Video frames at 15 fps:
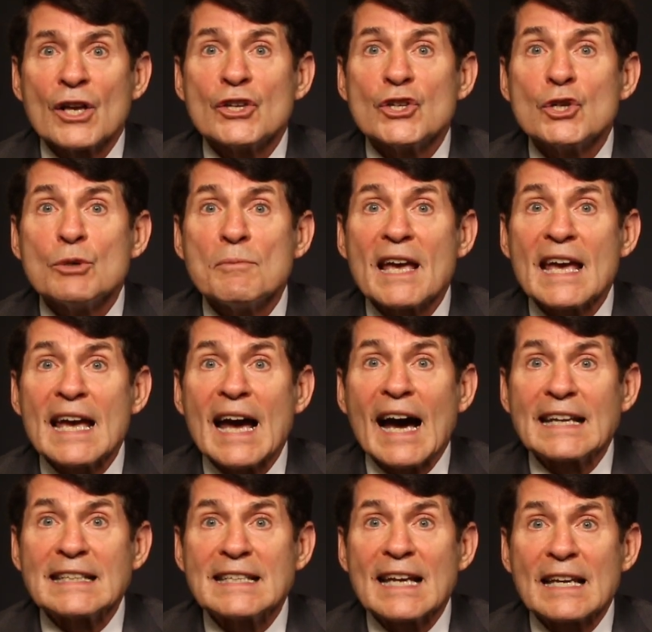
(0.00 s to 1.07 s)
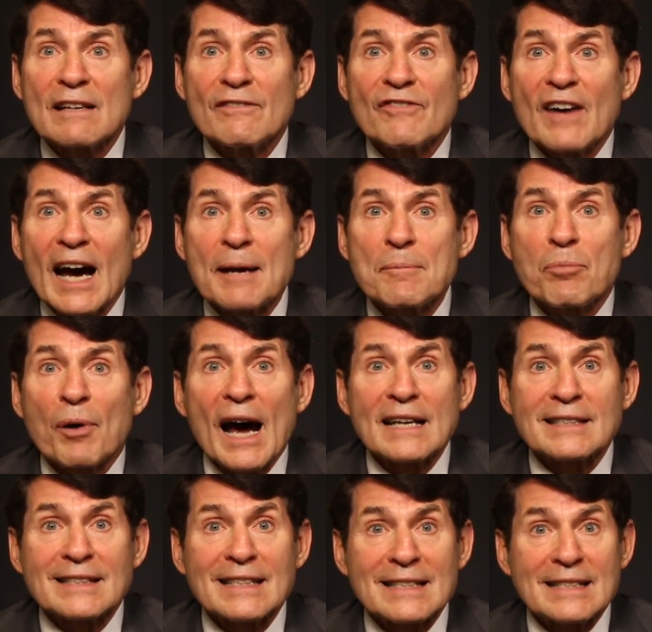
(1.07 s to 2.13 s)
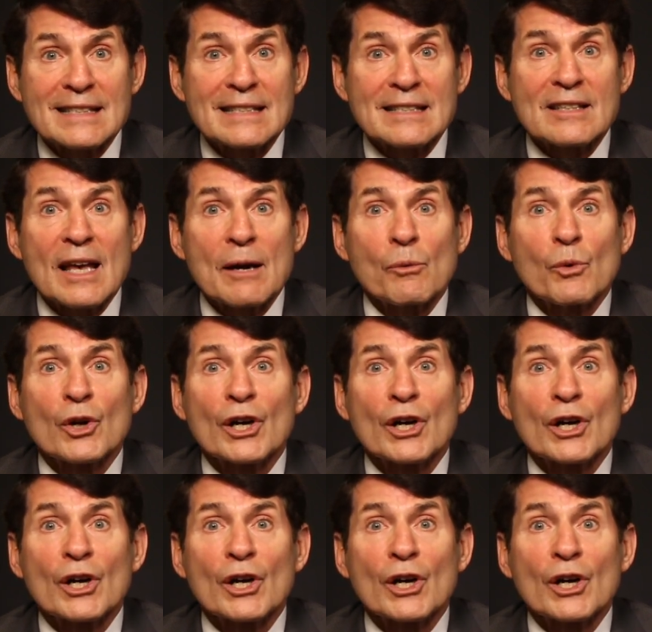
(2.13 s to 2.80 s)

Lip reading: You may identify processes that